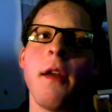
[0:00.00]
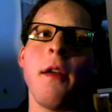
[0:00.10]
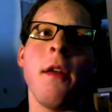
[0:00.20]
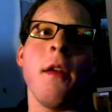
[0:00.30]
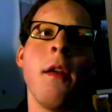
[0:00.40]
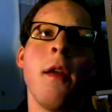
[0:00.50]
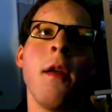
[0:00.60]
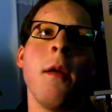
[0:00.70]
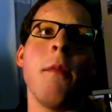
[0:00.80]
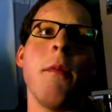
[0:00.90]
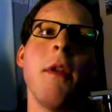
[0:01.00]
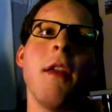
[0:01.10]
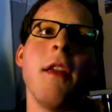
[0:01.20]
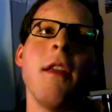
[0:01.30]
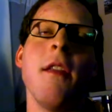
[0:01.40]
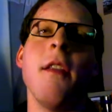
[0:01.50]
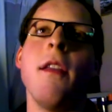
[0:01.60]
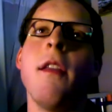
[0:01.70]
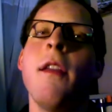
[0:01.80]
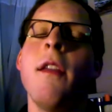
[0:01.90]
Yeah,
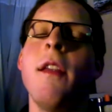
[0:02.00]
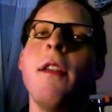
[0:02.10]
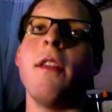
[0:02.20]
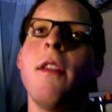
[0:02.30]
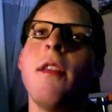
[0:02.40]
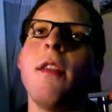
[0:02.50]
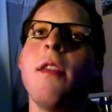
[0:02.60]
he's